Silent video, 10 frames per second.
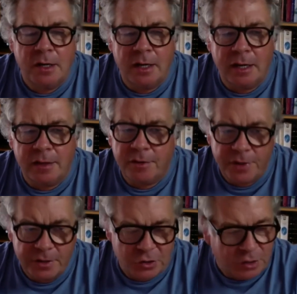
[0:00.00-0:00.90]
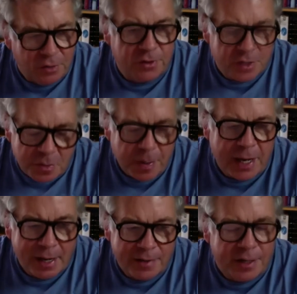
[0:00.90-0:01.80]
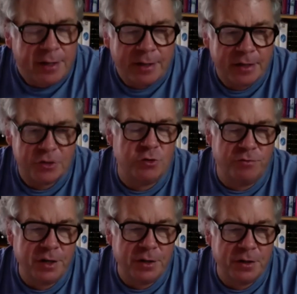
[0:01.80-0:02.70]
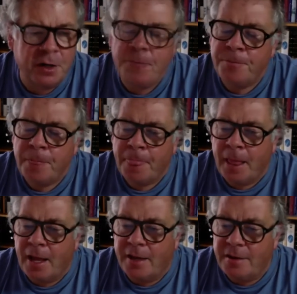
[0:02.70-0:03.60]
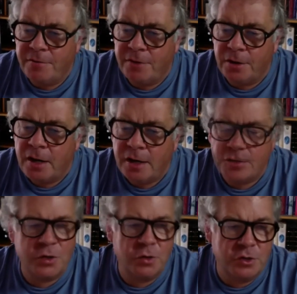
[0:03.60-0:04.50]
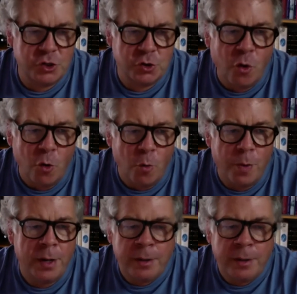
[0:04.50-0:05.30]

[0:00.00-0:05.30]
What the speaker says: that things are never as bad as you fear and never as good as you hope.